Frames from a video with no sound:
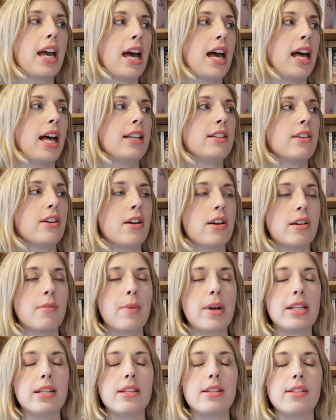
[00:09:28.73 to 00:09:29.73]
And I
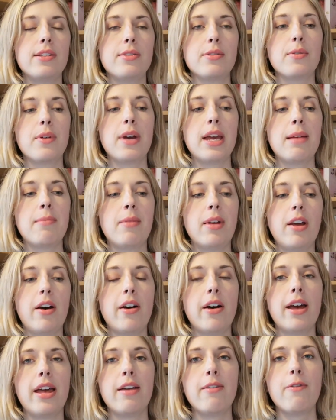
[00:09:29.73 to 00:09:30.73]
went and saw him
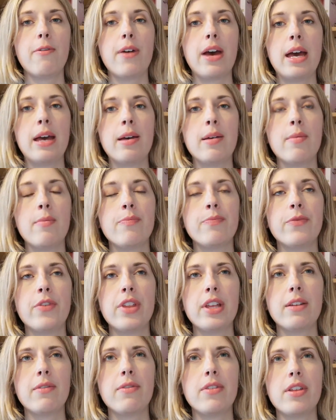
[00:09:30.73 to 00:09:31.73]
live, um, I
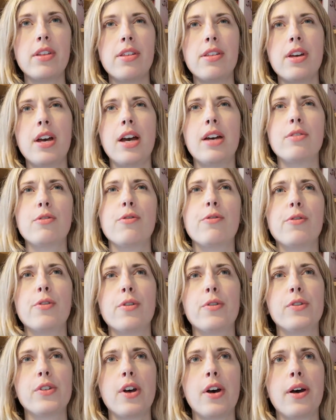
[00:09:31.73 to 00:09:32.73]
think for the third or
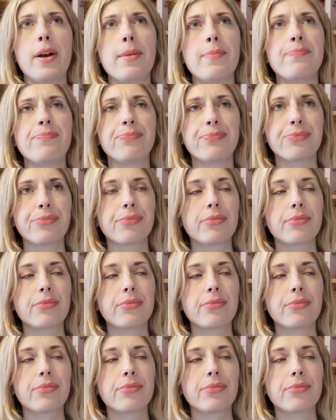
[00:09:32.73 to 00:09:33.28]
fourth time